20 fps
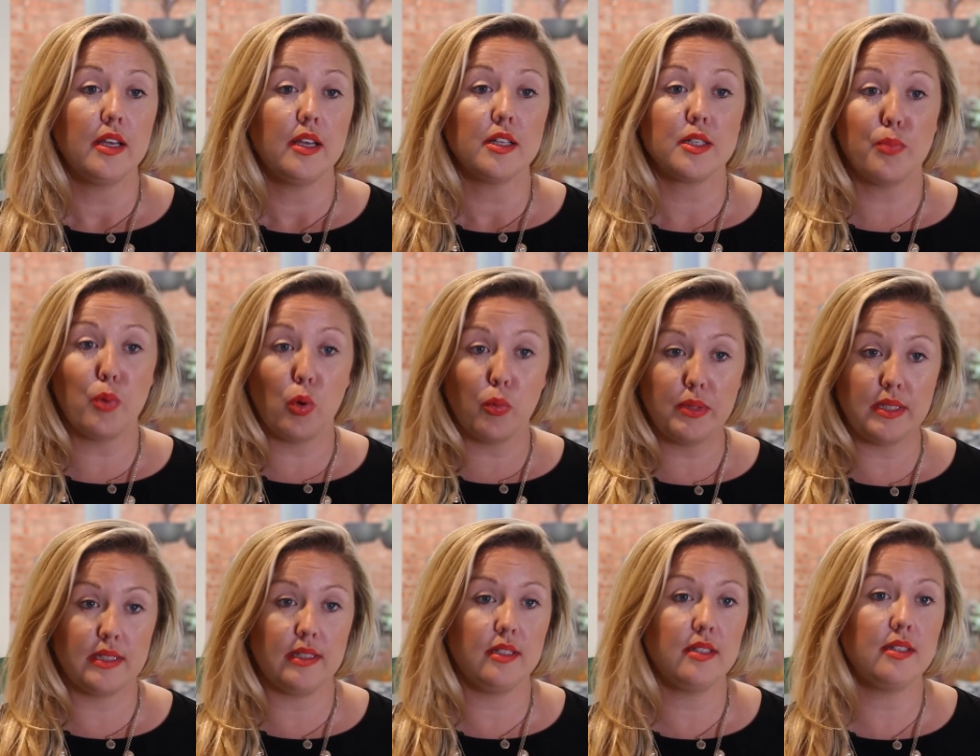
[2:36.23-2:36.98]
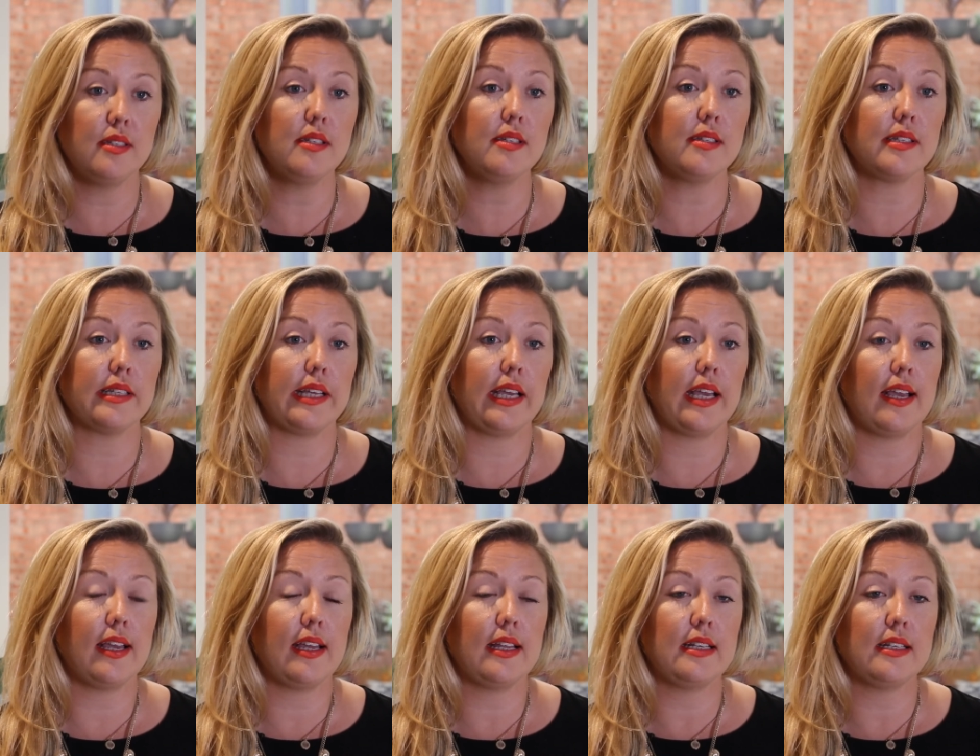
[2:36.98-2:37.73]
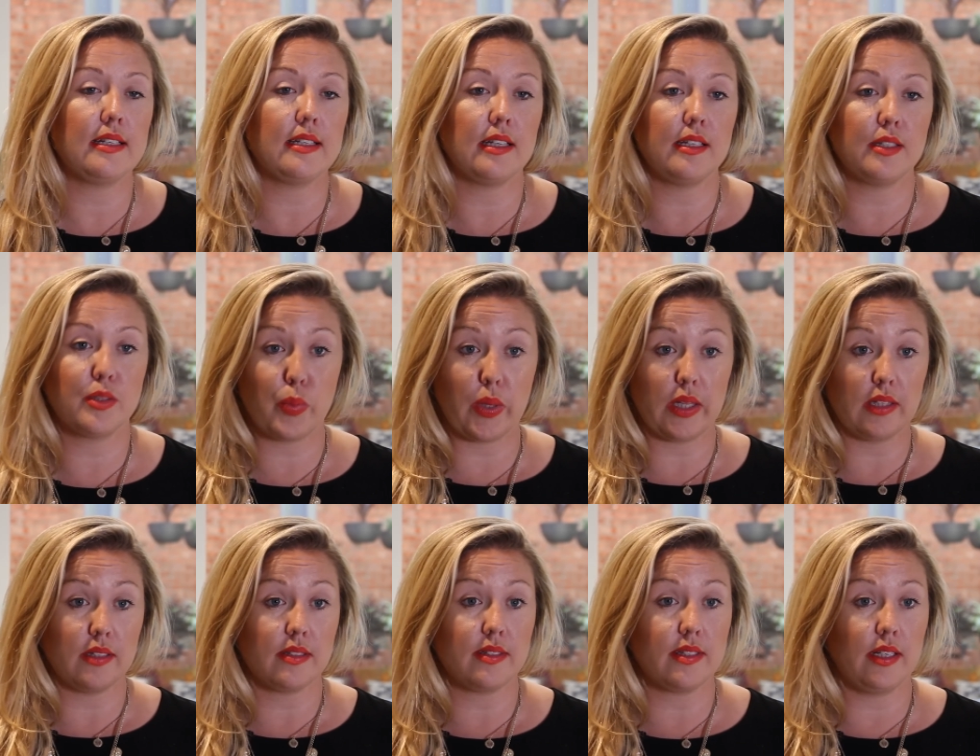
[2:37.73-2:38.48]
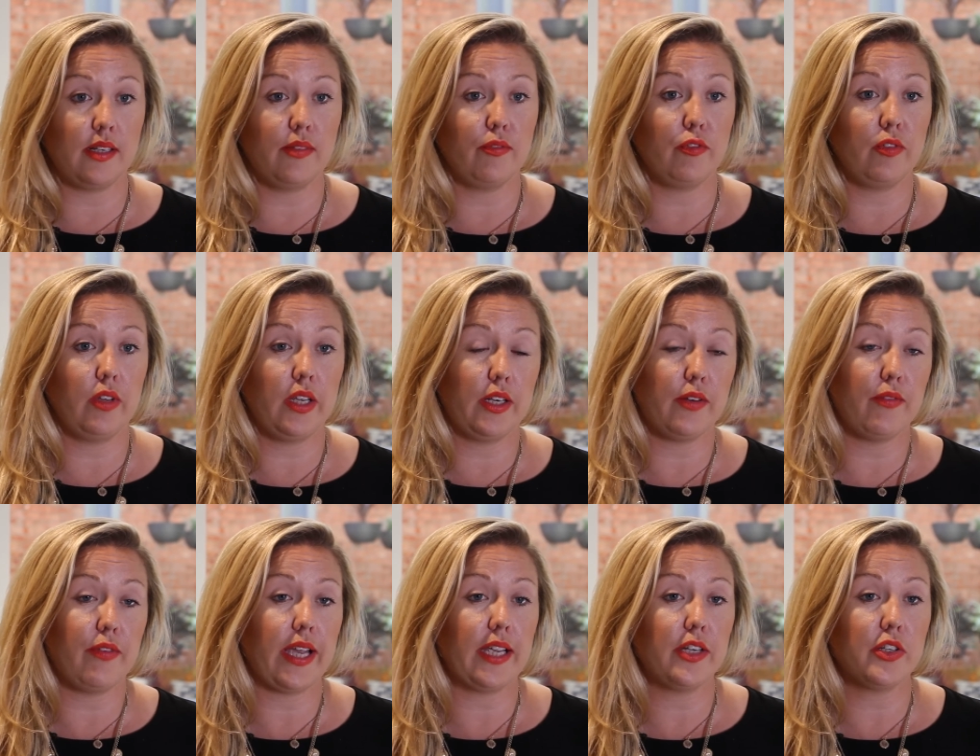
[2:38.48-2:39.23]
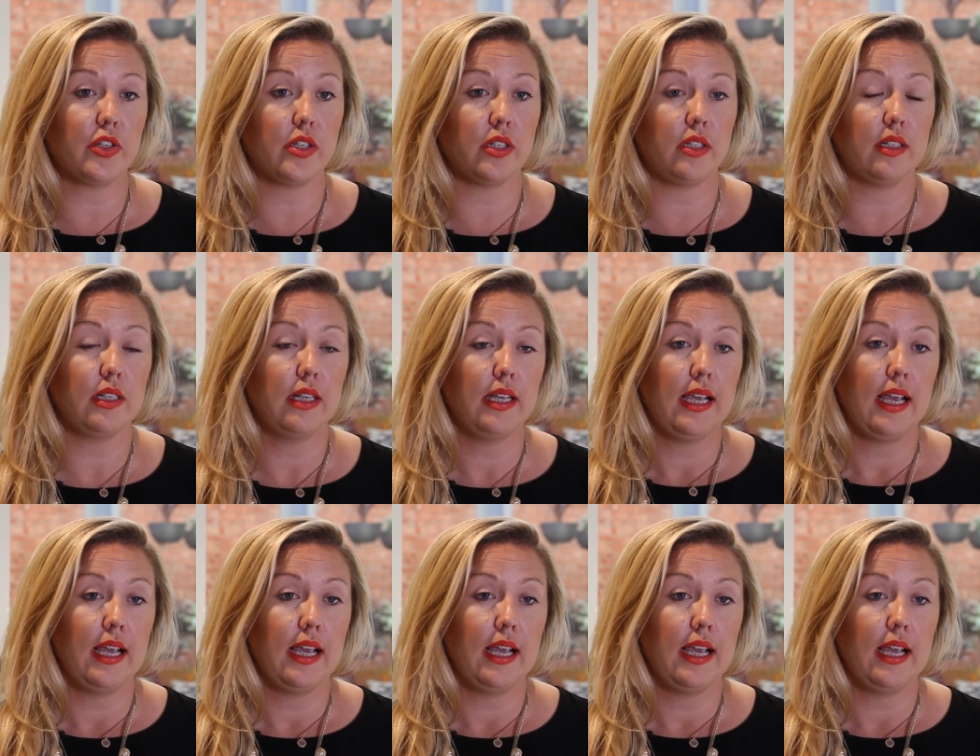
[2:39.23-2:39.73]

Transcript: small businesses and as well as in innovation.